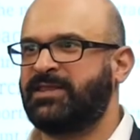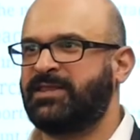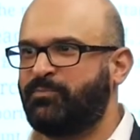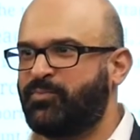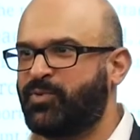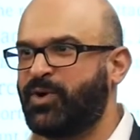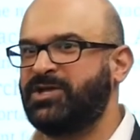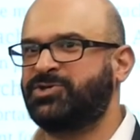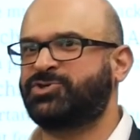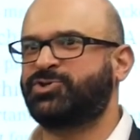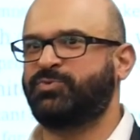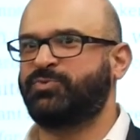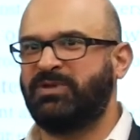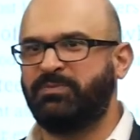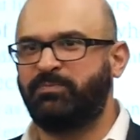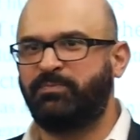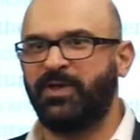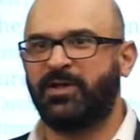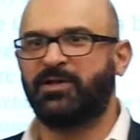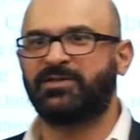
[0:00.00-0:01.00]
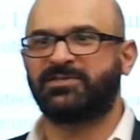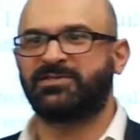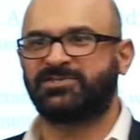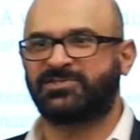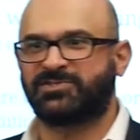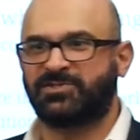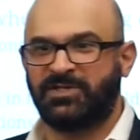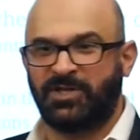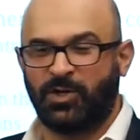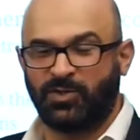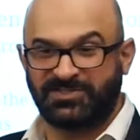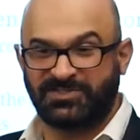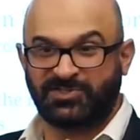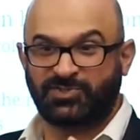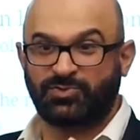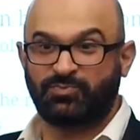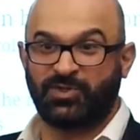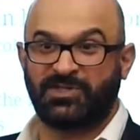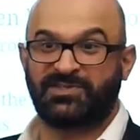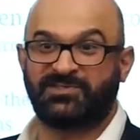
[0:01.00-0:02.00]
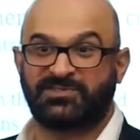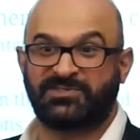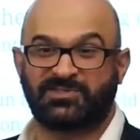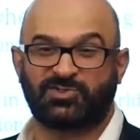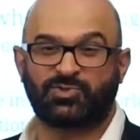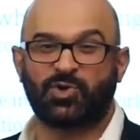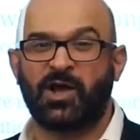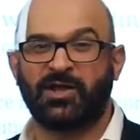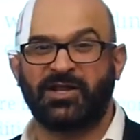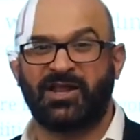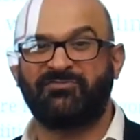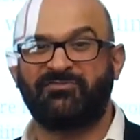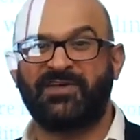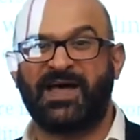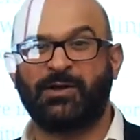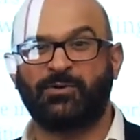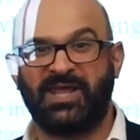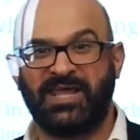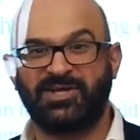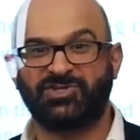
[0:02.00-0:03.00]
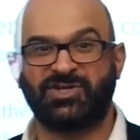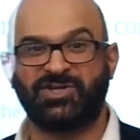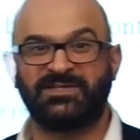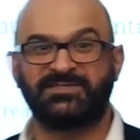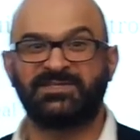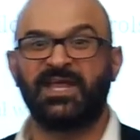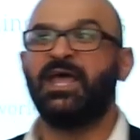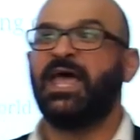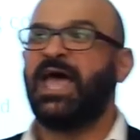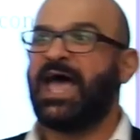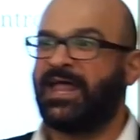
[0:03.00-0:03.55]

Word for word: The bridge should be built you know, with strong enough foundations